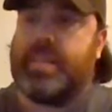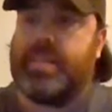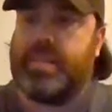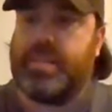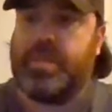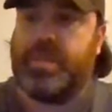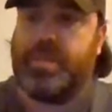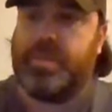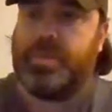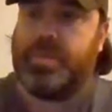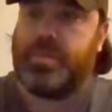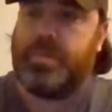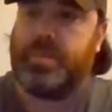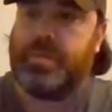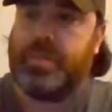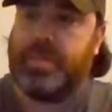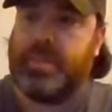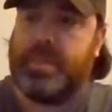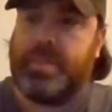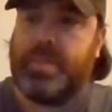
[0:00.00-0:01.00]
this
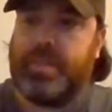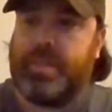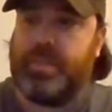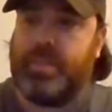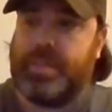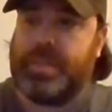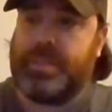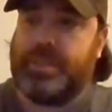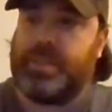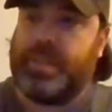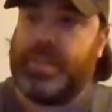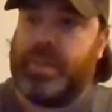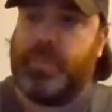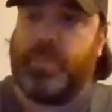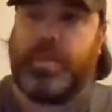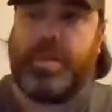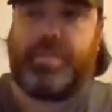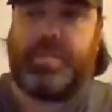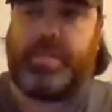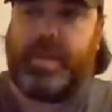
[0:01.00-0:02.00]
to West Virginia
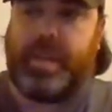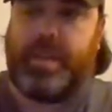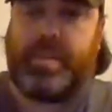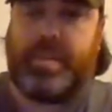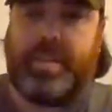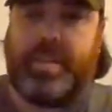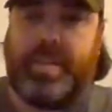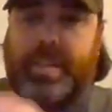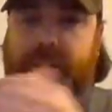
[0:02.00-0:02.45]
Brick Fair.